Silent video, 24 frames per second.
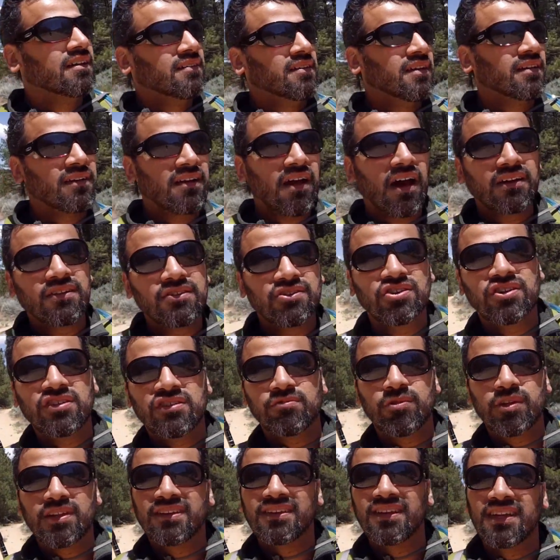technology
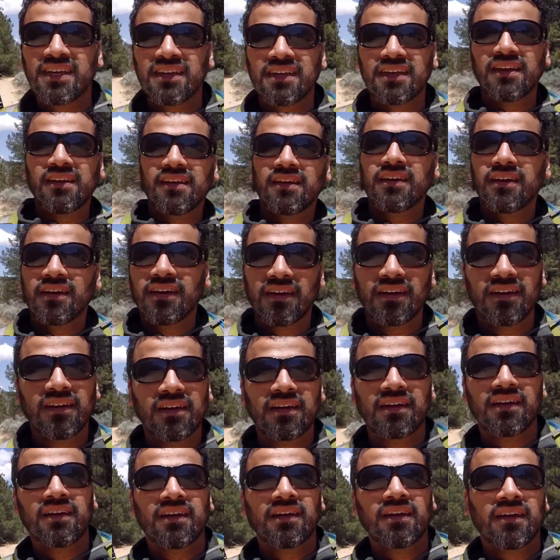is what's needed
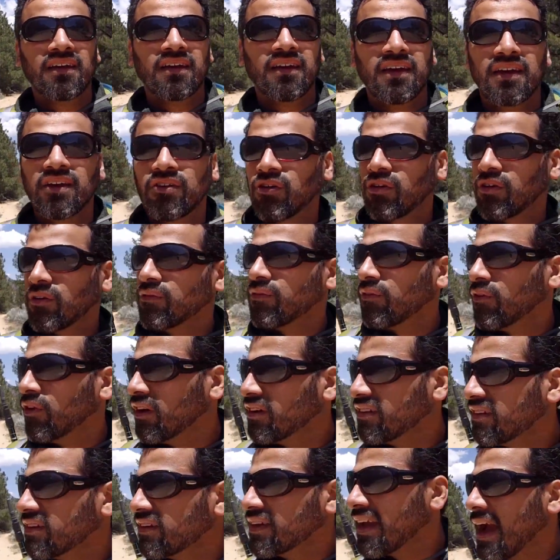in order for
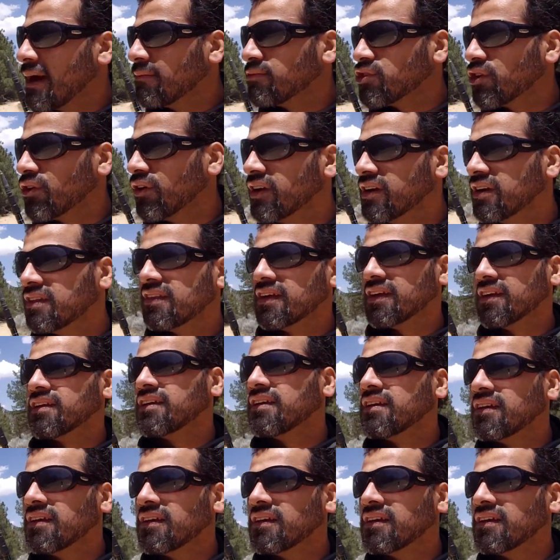us to capture anything